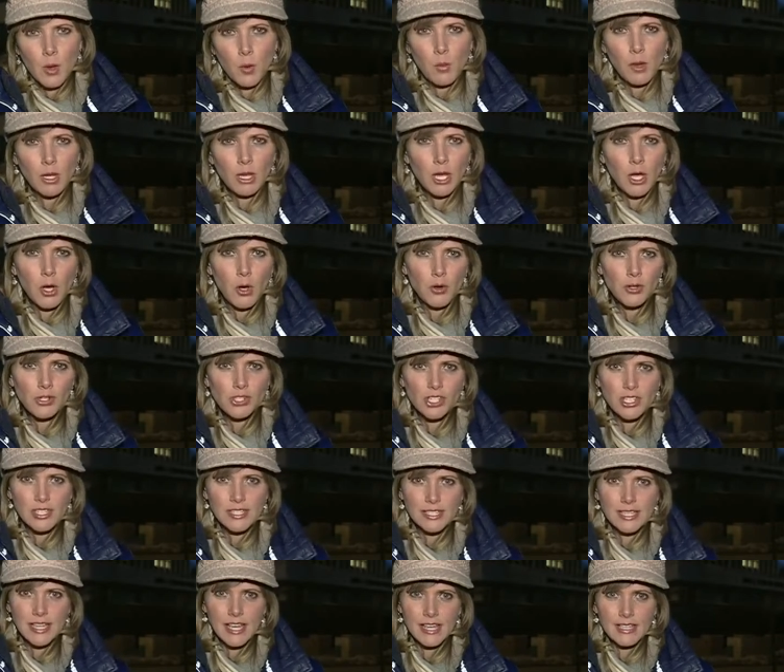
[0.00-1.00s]
Well,
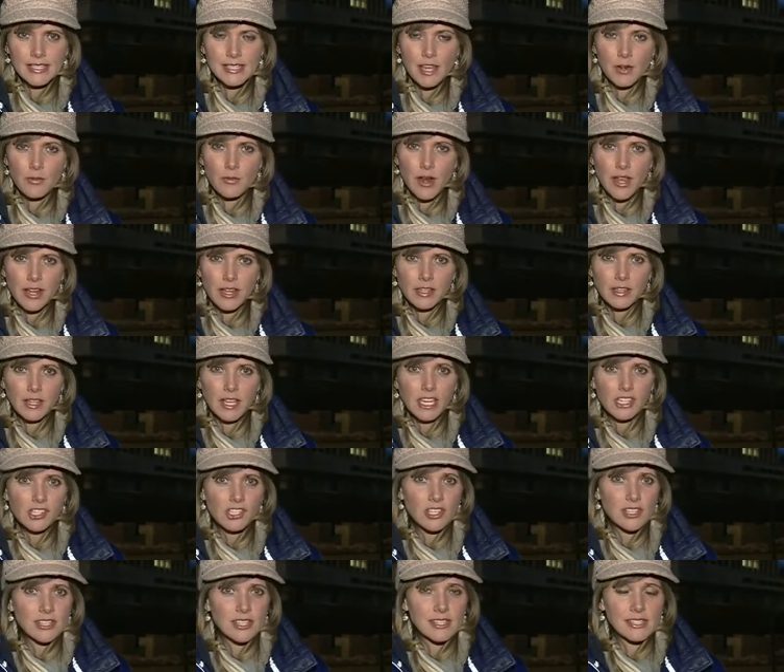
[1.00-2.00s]
OSHA says that
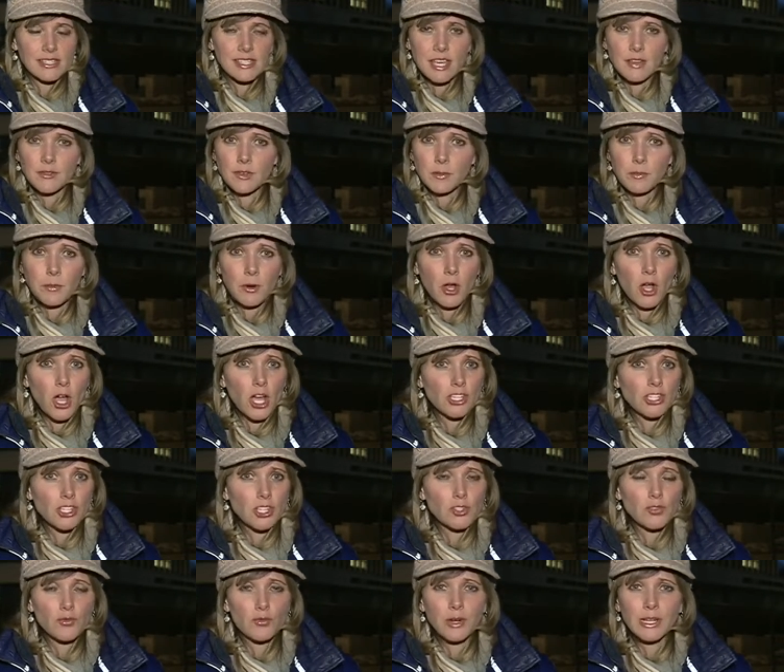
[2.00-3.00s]
regulations and safety
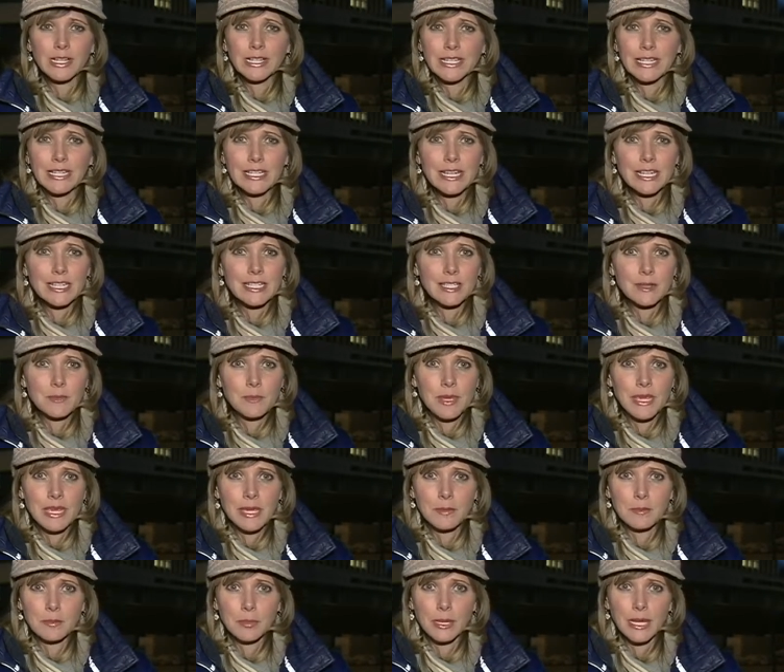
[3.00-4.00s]
precautions really need to
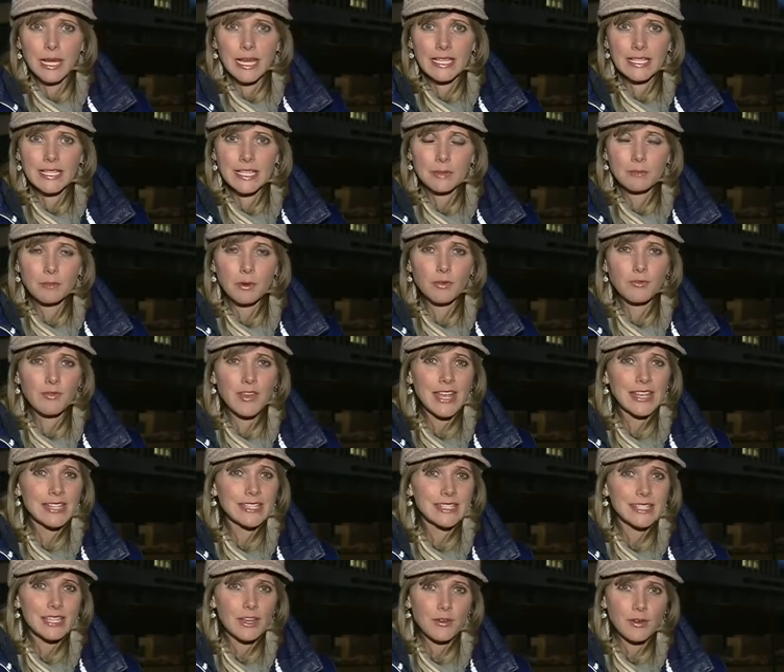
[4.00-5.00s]
be in place to
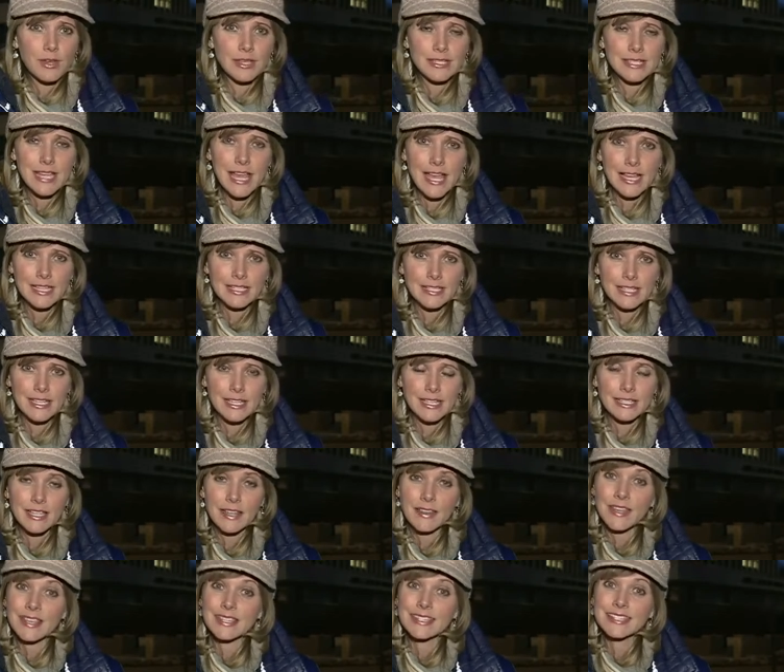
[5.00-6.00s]
prevent serious accidents.
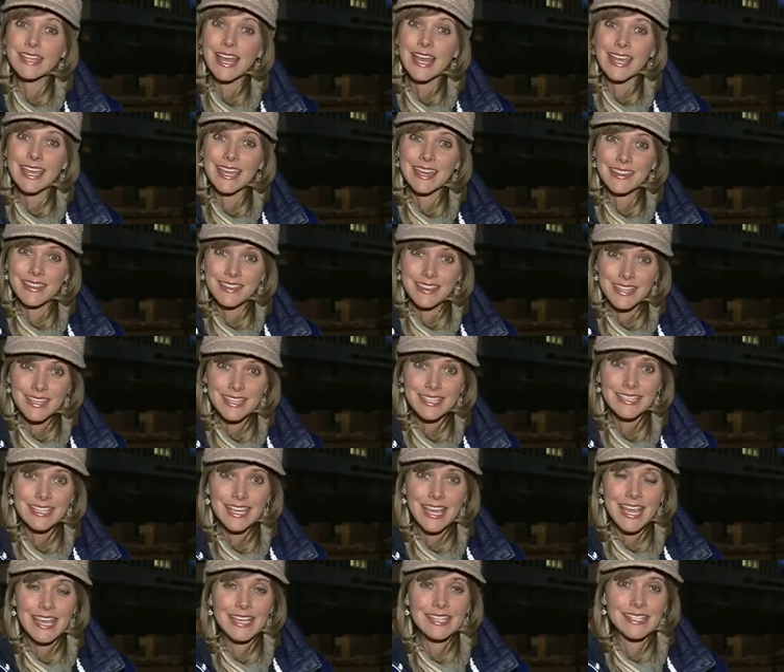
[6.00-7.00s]
And they say in this
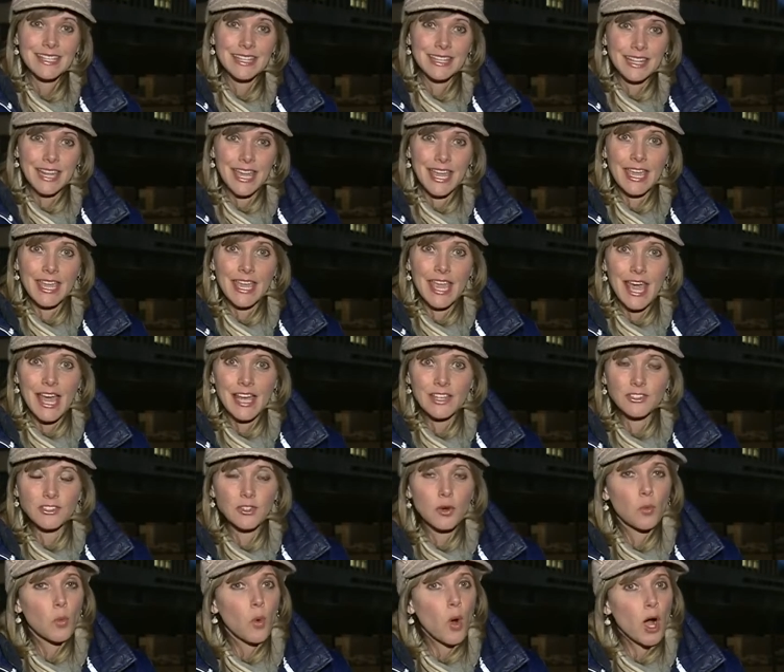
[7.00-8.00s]
case in
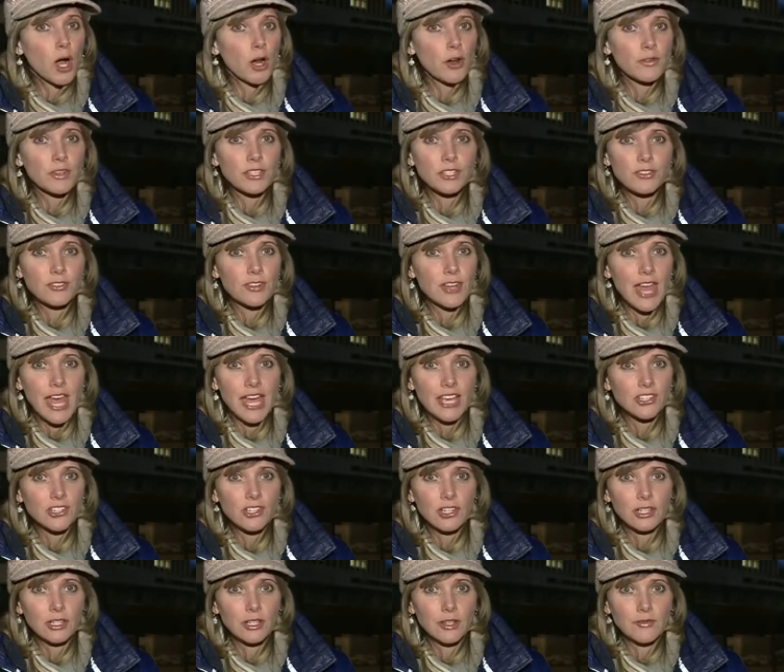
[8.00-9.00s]
Lancaster, Walker
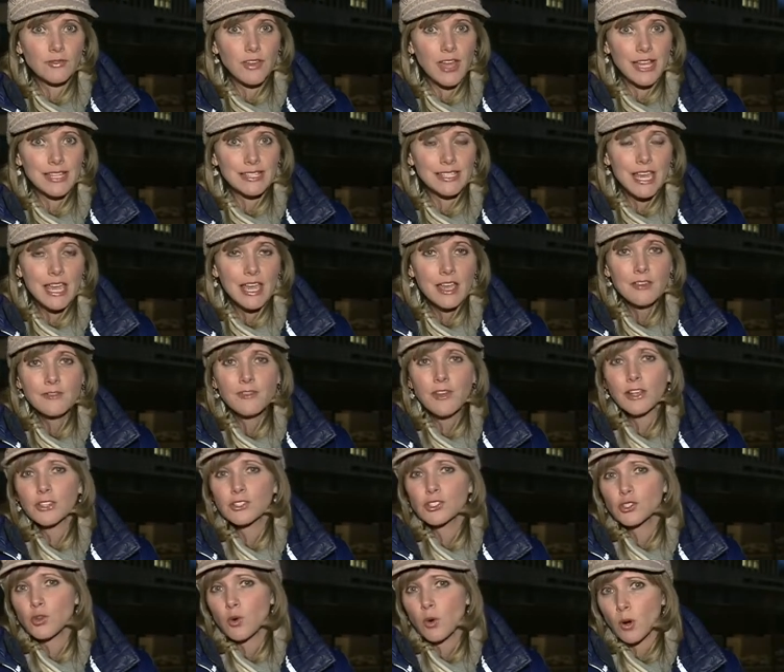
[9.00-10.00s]
International events
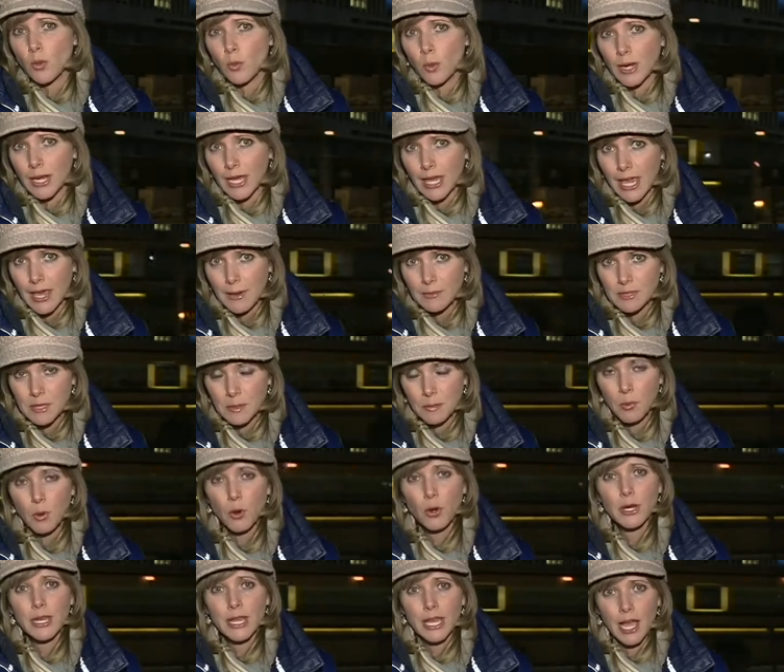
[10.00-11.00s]
fell short when it came to
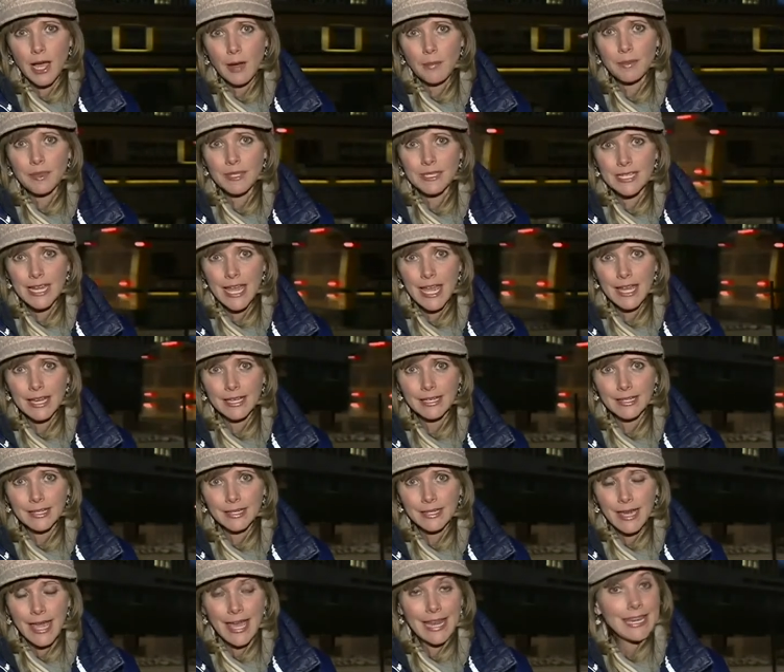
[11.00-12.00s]
putting up the tent
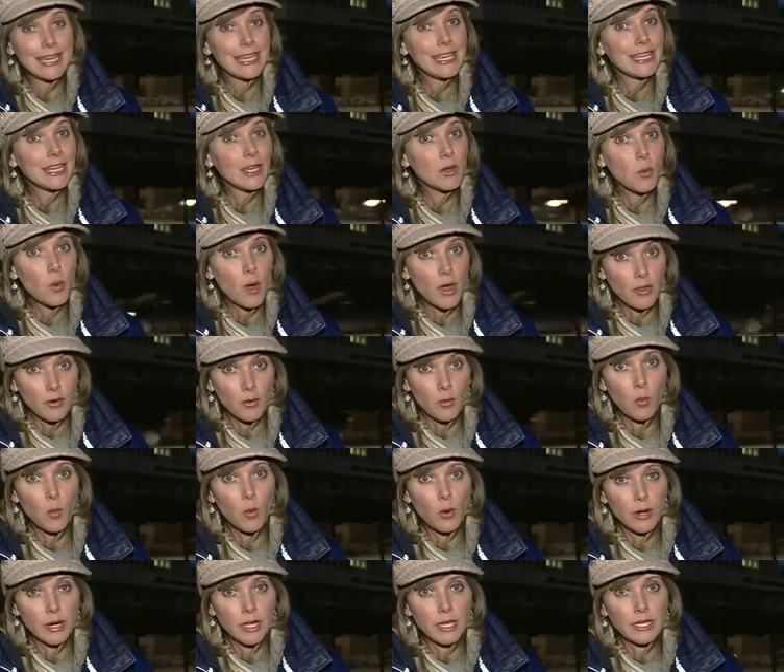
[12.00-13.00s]
and heating weather
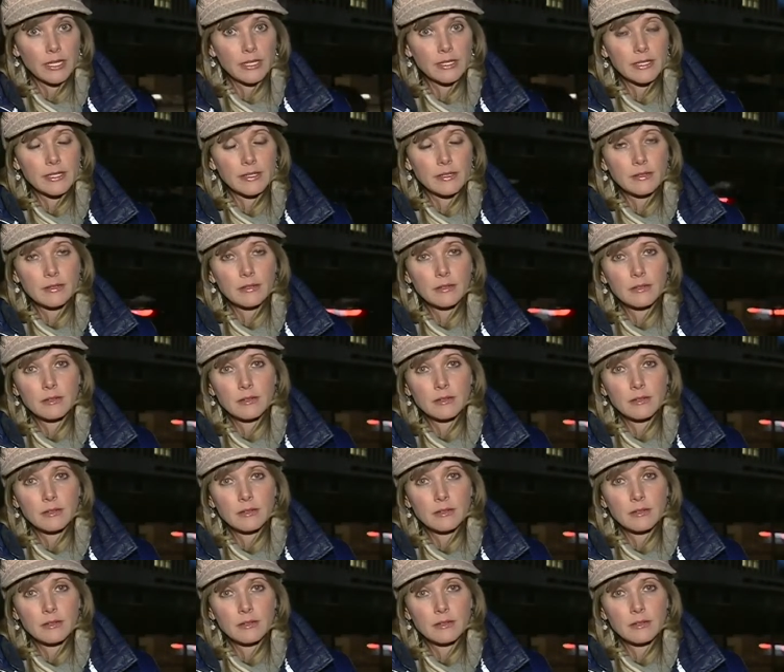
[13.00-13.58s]
warnings.